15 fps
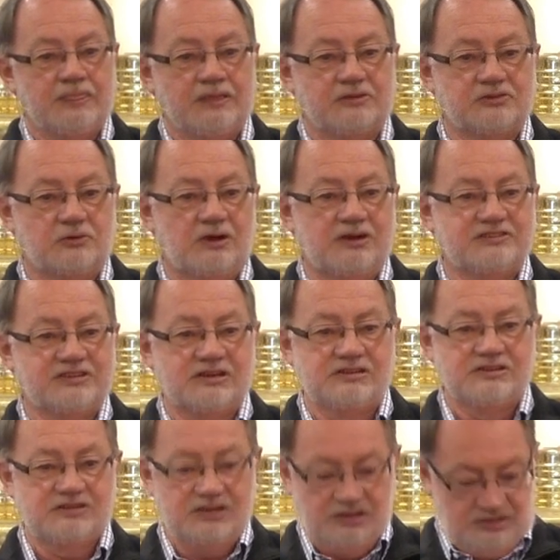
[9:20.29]
Just go outside
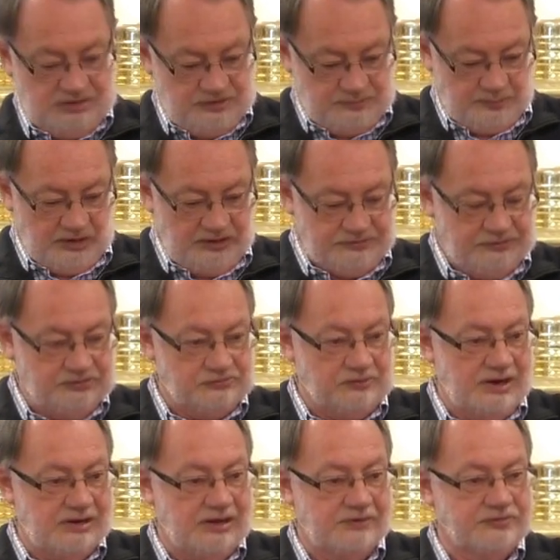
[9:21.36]
the tent and there's breakfast
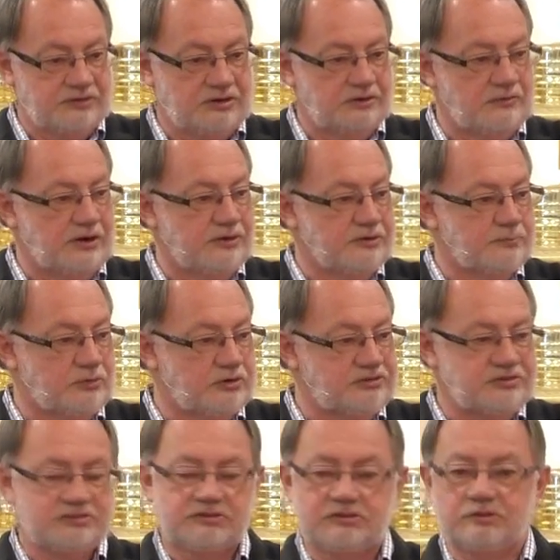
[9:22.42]
right out there and around the
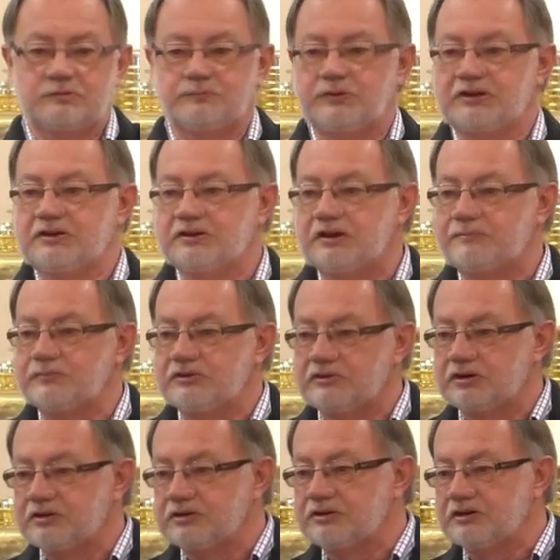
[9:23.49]
bushes. You just pick it up and
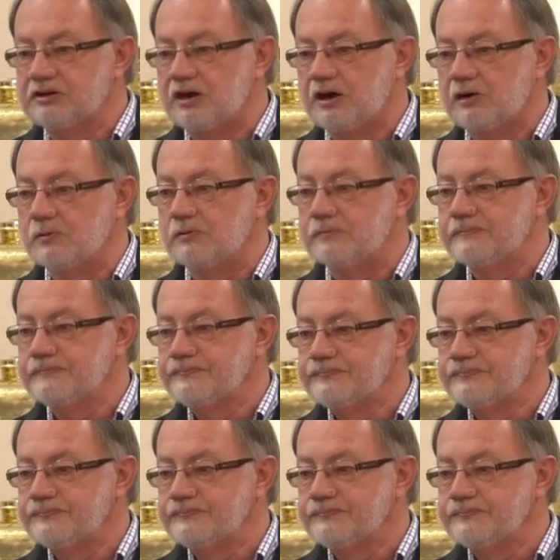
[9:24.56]
you're good to go.